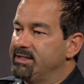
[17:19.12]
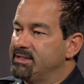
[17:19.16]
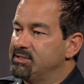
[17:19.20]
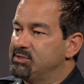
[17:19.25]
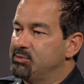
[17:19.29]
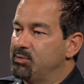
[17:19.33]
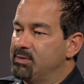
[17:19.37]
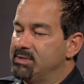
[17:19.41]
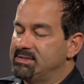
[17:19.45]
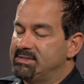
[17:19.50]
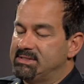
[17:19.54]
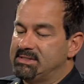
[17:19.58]

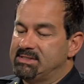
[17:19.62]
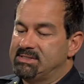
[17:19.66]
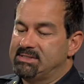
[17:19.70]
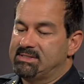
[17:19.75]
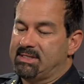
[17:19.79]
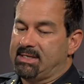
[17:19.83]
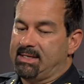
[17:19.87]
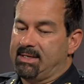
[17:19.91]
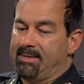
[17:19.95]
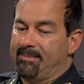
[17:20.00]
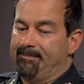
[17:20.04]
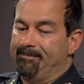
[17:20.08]

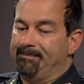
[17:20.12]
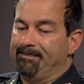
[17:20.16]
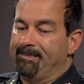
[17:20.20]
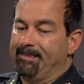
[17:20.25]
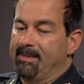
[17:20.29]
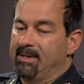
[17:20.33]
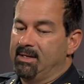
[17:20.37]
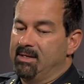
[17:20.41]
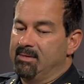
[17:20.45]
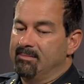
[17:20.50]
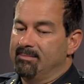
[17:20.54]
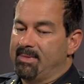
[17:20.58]
sources.
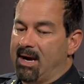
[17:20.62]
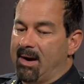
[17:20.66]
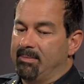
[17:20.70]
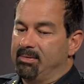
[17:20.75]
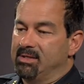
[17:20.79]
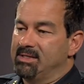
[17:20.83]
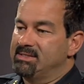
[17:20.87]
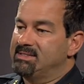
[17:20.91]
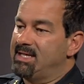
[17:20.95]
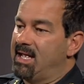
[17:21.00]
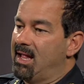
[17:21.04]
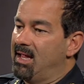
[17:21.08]

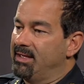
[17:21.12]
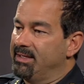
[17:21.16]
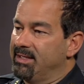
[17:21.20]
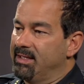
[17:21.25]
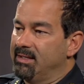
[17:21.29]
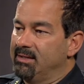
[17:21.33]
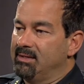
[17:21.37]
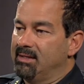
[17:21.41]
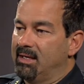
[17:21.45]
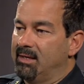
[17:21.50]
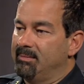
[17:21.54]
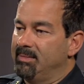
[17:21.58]
Barbara
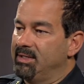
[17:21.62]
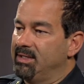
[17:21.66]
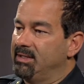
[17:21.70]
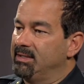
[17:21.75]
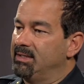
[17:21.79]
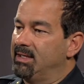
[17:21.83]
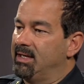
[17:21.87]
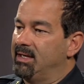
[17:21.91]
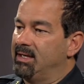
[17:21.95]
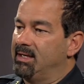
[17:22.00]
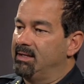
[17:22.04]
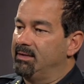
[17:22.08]
Italian, I
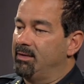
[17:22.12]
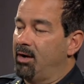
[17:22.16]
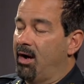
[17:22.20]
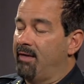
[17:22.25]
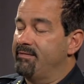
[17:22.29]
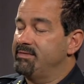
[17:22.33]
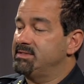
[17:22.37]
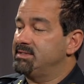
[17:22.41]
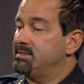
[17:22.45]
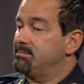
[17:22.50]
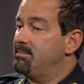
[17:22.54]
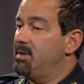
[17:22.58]
mean,
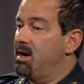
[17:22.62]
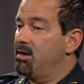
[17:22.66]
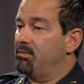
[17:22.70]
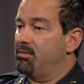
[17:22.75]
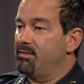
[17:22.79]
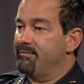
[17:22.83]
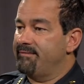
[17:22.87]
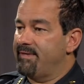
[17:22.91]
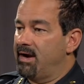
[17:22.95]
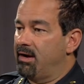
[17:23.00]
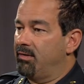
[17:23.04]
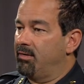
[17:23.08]
obviously Mayor
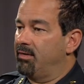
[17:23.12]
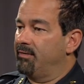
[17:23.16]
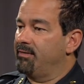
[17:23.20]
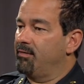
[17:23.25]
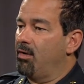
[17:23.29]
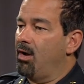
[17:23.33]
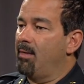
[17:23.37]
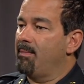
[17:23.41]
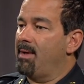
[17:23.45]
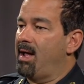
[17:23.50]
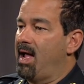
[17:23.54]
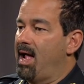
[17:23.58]
Rivera,
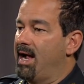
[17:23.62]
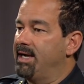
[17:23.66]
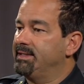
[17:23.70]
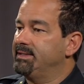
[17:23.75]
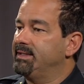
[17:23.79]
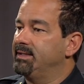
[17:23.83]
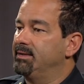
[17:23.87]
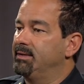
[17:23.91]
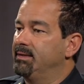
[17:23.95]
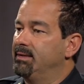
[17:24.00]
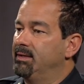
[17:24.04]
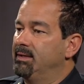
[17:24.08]
they're all behind
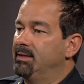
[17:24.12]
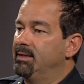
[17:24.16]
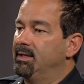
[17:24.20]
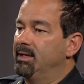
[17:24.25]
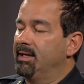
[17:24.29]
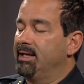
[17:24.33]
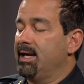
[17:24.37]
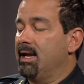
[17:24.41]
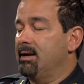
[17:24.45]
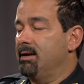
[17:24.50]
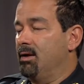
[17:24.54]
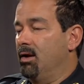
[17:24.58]
it. Yeah.
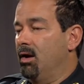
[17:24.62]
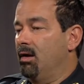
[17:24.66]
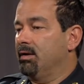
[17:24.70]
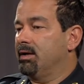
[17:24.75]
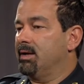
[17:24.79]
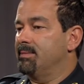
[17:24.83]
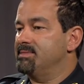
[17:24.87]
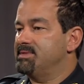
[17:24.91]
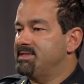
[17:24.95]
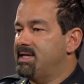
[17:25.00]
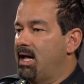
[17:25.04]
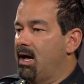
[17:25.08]
Again, it all
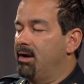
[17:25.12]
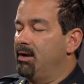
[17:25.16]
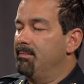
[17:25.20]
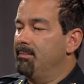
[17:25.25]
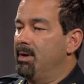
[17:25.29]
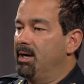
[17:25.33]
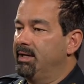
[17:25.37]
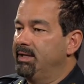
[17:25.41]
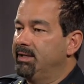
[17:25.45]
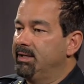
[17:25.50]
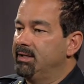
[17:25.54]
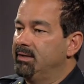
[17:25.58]
comes down to
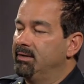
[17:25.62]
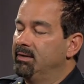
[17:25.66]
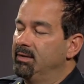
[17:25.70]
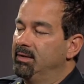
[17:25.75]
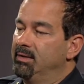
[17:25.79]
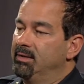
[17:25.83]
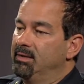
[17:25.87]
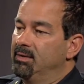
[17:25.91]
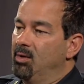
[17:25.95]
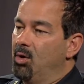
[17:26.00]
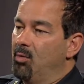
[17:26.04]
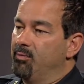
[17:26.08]
money, and
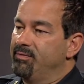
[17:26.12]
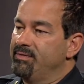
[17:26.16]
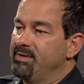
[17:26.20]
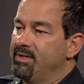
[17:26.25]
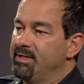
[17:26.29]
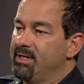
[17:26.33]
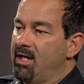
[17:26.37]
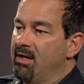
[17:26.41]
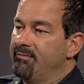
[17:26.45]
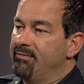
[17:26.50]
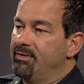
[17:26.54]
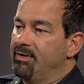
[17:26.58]
hopefully
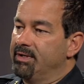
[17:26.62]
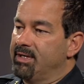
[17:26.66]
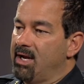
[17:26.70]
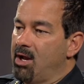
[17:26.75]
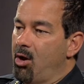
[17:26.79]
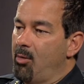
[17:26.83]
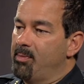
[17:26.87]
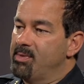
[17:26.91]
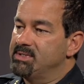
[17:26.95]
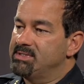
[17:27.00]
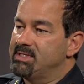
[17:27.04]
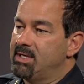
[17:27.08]
the governor can
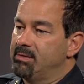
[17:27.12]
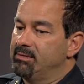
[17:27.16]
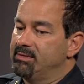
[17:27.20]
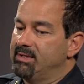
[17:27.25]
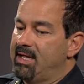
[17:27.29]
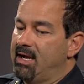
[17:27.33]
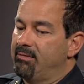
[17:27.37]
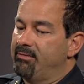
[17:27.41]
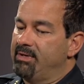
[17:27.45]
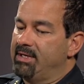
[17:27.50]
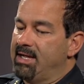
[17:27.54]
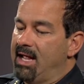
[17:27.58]
help us out in
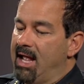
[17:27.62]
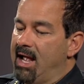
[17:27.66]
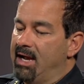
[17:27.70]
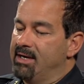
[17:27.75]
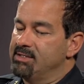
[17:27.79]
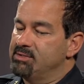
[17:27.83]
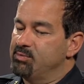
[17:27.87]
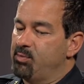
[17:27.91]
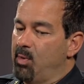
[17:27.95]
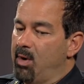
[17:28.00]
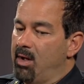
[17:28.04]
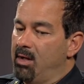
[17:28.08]
that regard
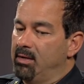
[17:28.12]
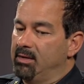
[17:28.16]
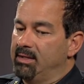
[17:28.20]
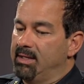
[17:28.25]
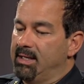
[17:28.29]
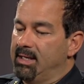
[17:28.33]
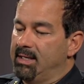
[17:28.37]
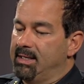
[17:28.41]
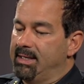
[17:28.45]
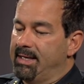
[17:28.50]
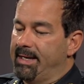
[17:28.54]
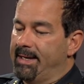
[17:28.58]
as well.
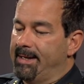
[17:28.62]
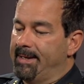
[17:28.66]
And,